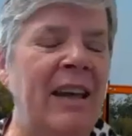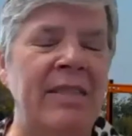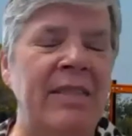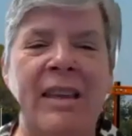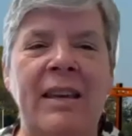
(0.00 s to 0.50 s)

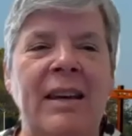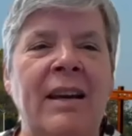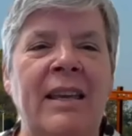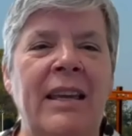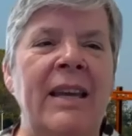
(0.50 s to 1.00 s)
think
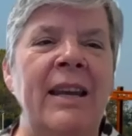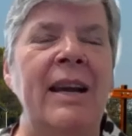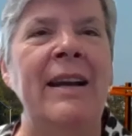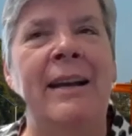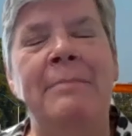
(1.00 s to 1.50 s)
again,
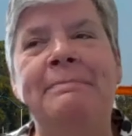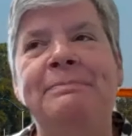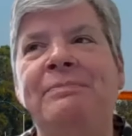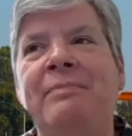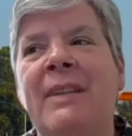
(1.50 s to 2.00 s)

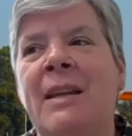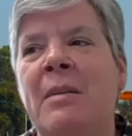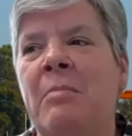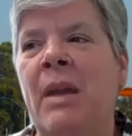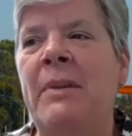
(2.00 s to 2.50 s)
um,
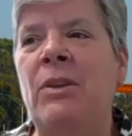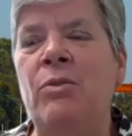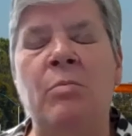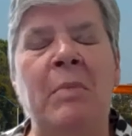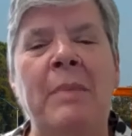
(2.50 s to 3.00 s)
maybe
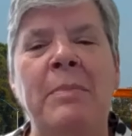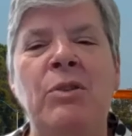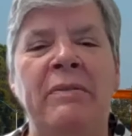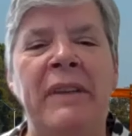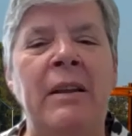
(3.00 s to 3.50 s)
you maybe you
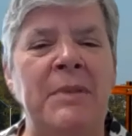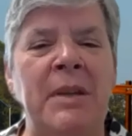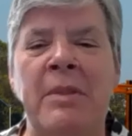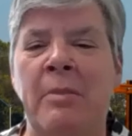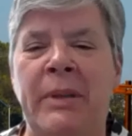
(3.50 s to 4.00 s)
develop
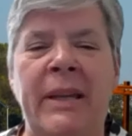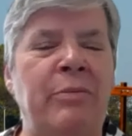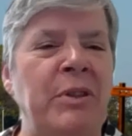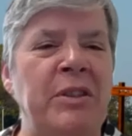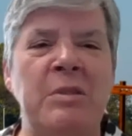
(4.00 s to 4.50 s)
some of the
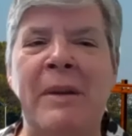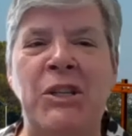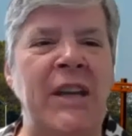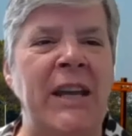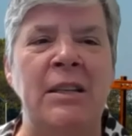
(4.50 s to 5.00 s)
belief with as
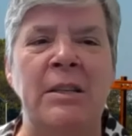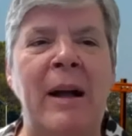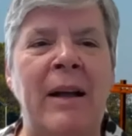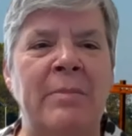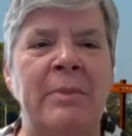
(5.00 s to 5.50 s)
much data as
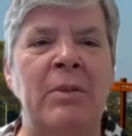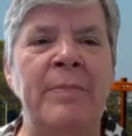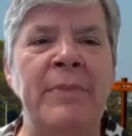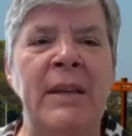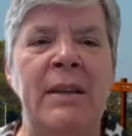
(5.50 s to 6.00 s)

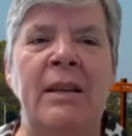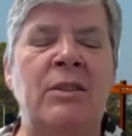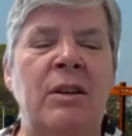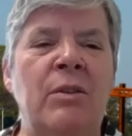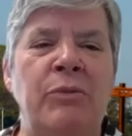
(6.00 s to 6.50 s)
possible. And
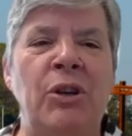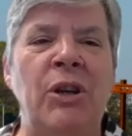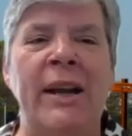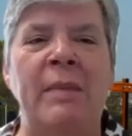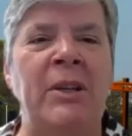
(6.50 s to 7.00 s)
so if you're
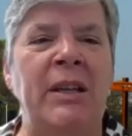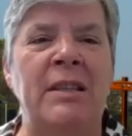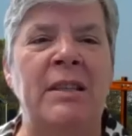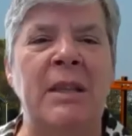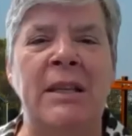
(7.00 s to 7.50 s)
not able to get
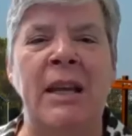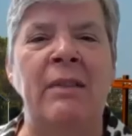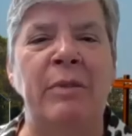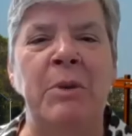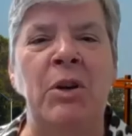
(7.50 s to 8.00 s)
some of the data
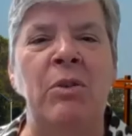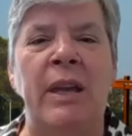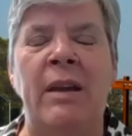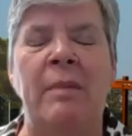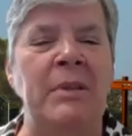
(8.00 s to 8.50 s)
from your own
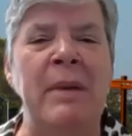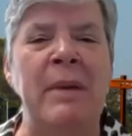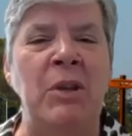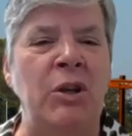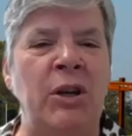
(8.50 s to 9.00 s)
campus,
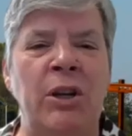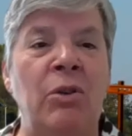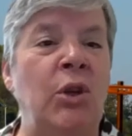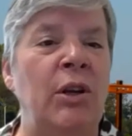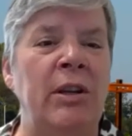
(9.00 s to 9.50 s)
maybe you're going to
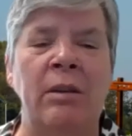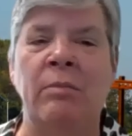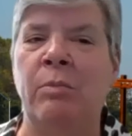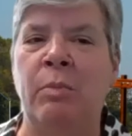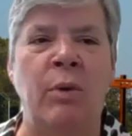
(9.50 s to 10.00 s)
go look
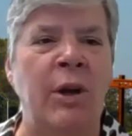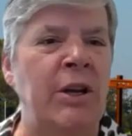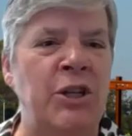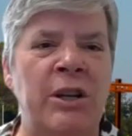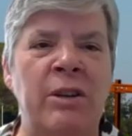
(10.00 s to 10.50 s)
and we're
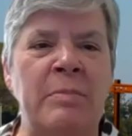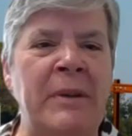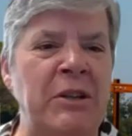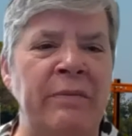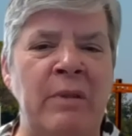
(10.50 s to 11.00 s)
going to share as
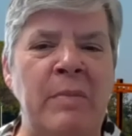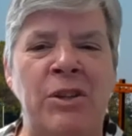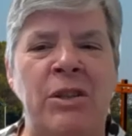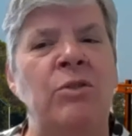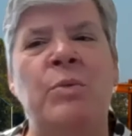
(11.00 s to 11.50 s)
much
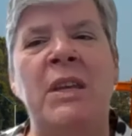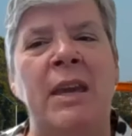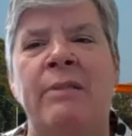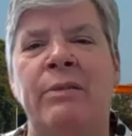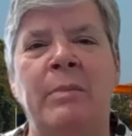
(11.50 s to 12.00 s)
information as we
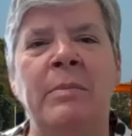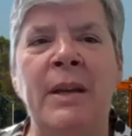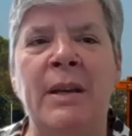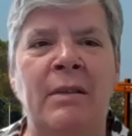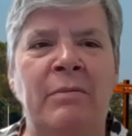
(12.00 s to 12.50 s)
can from
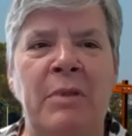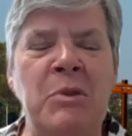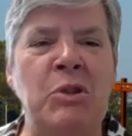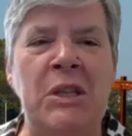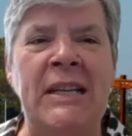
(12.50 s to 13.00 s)
from
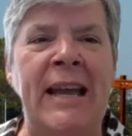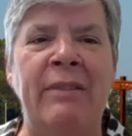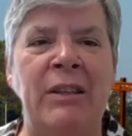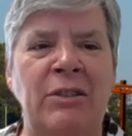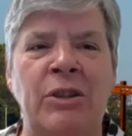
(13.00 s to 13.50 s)
UC
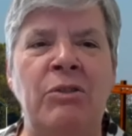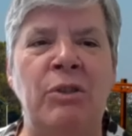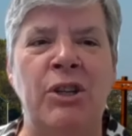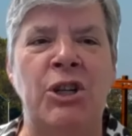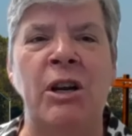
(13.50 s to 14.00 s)
Davis. So you
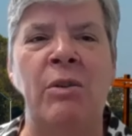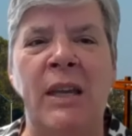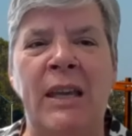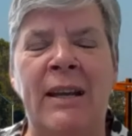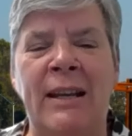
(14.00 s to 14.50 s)
can show
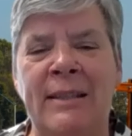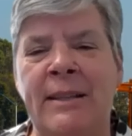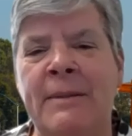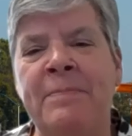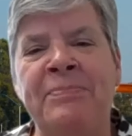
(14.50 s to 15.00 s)
again as
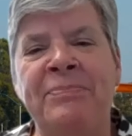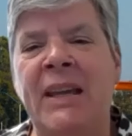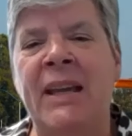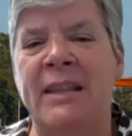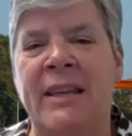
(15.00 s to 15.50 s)
a
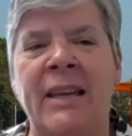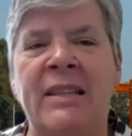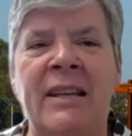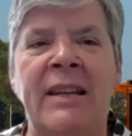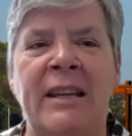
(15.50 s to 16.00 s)
as a case
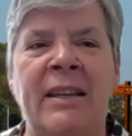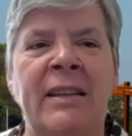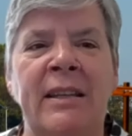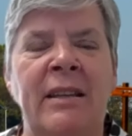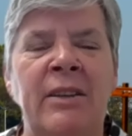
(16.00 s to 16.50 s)
study
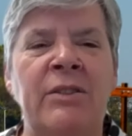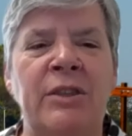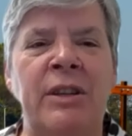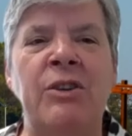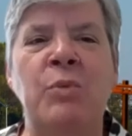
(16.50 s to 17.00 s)
here's
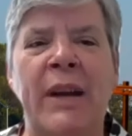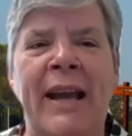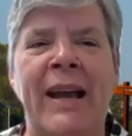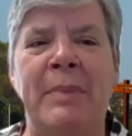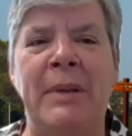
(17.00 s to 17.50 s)
here's what
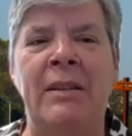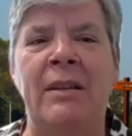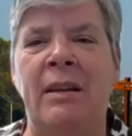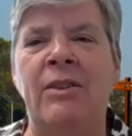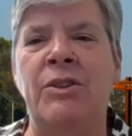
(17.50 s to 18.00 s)
happened
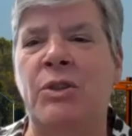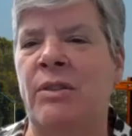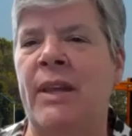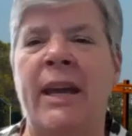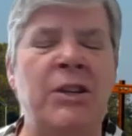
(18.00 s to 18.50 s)
here's
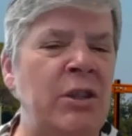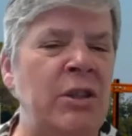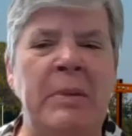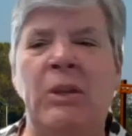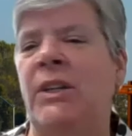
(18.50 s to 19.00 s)
the age of
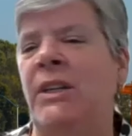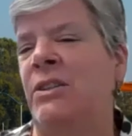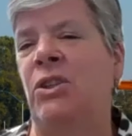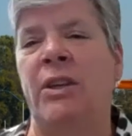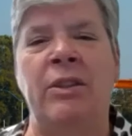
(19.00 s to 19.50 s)
their
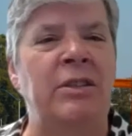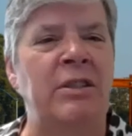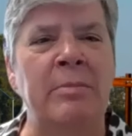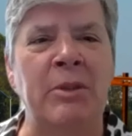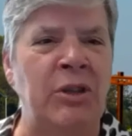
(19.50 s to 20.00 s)
buildings look they're
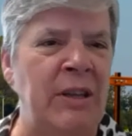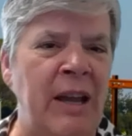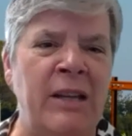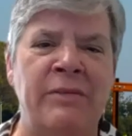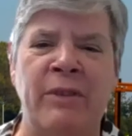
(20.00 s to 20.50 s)
similar to
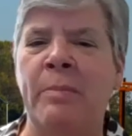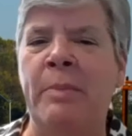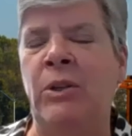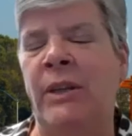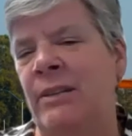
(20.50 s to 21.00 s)
the age of our
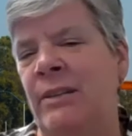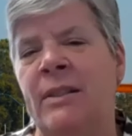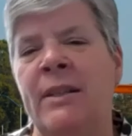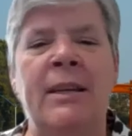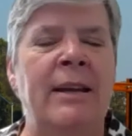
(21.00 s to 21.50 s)
buildings
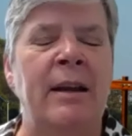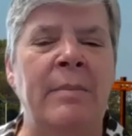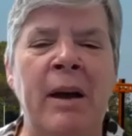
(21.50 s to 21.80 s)
um,